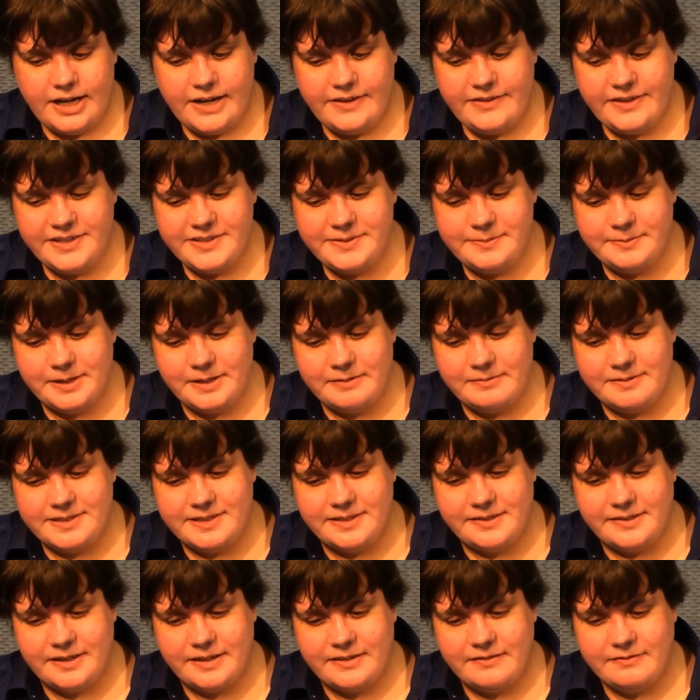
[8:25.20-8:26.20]
And that's what I
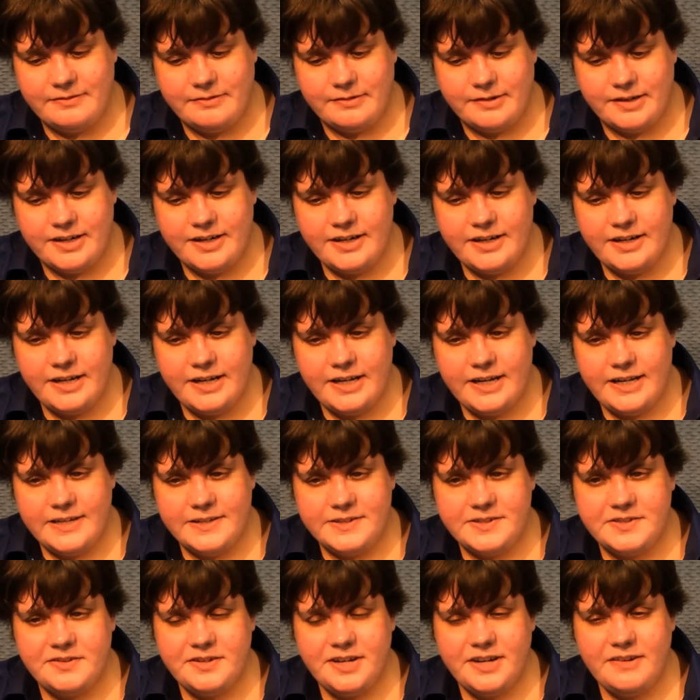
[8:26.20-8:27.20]
was looking for.
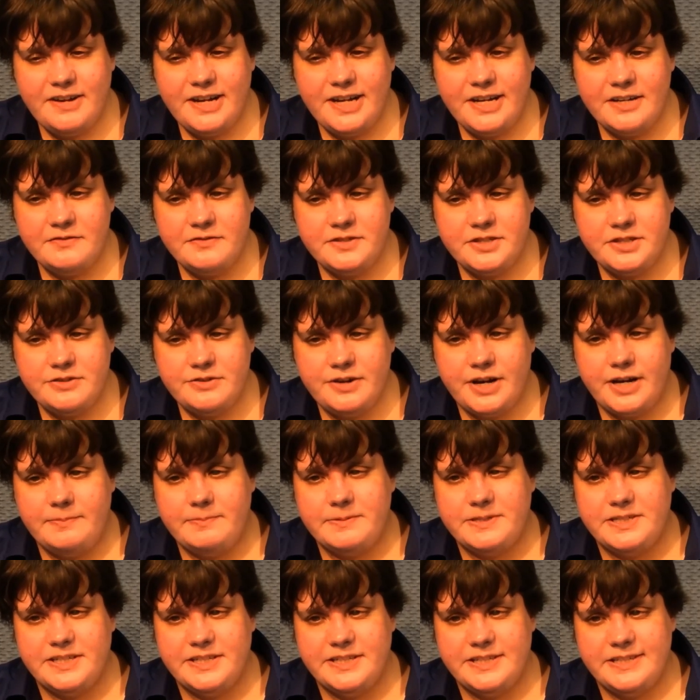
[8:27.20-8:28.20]
So now I have two
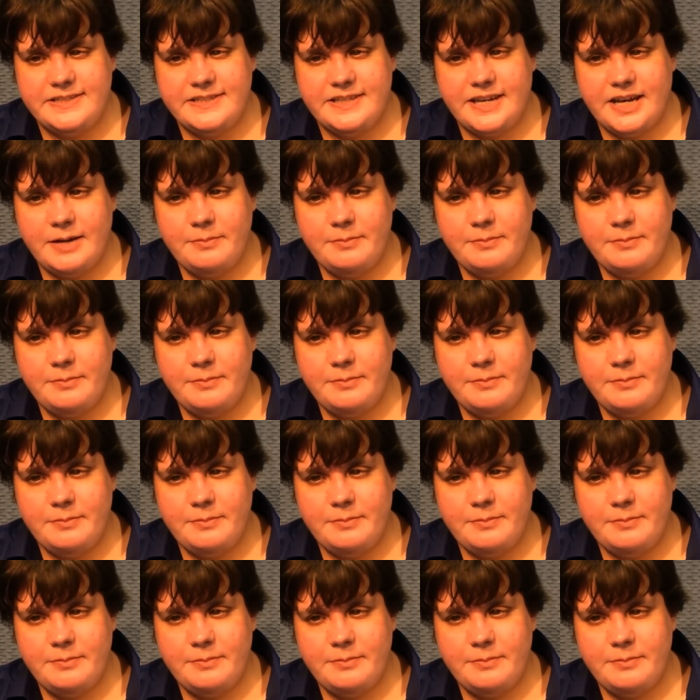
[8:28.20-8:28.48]
options.